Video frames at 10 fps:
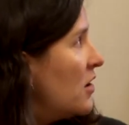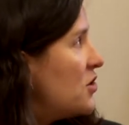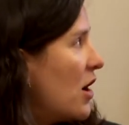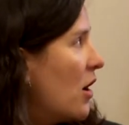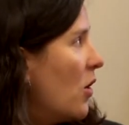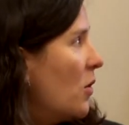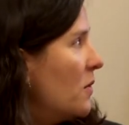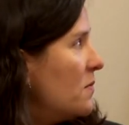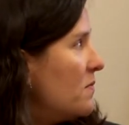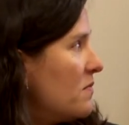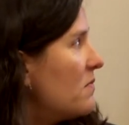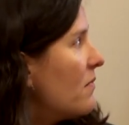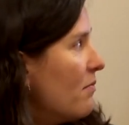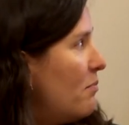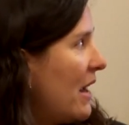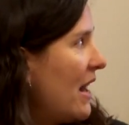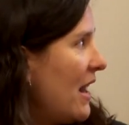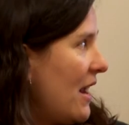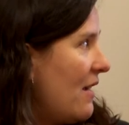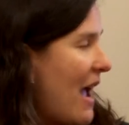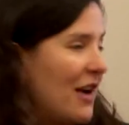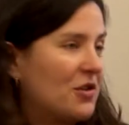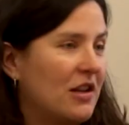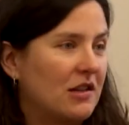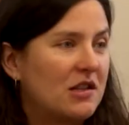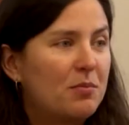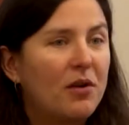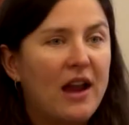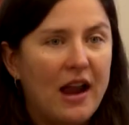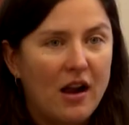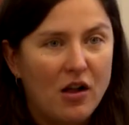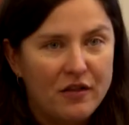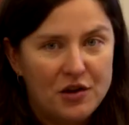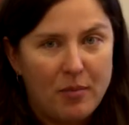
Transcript: So beginning actually in the spring, all the